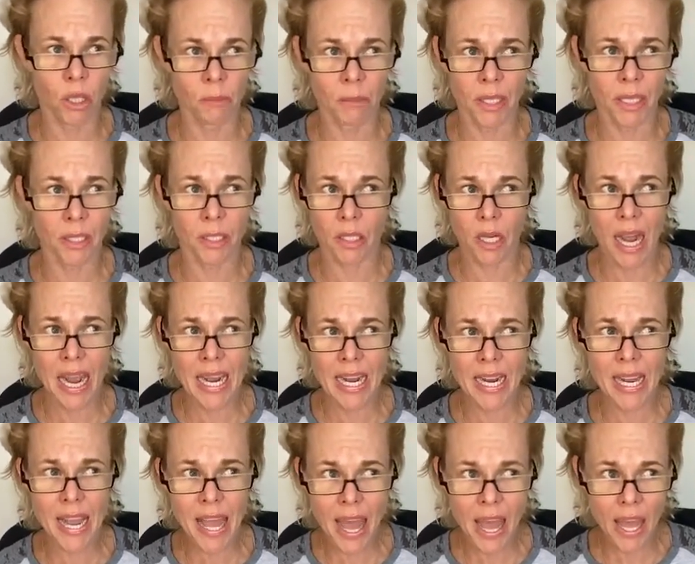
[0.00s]
I'm like,
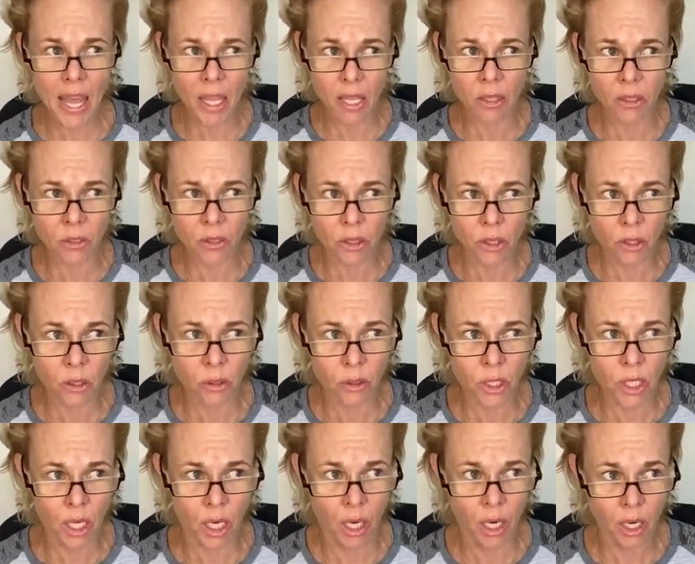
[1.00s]
I hate
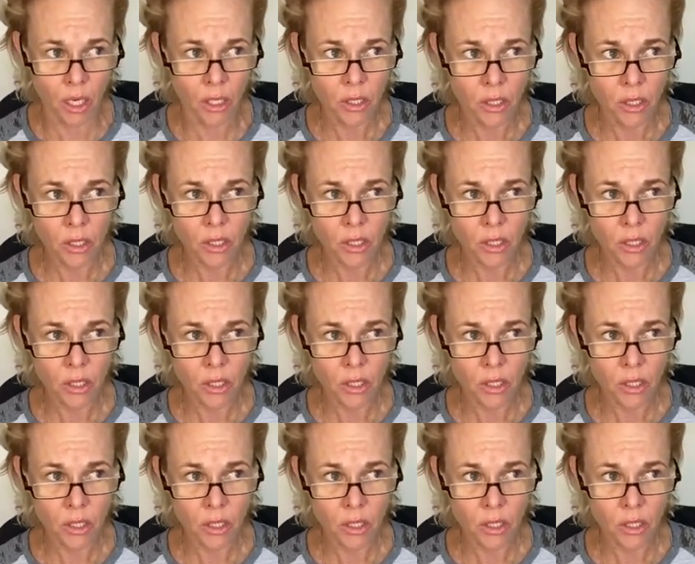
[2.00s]
yoga.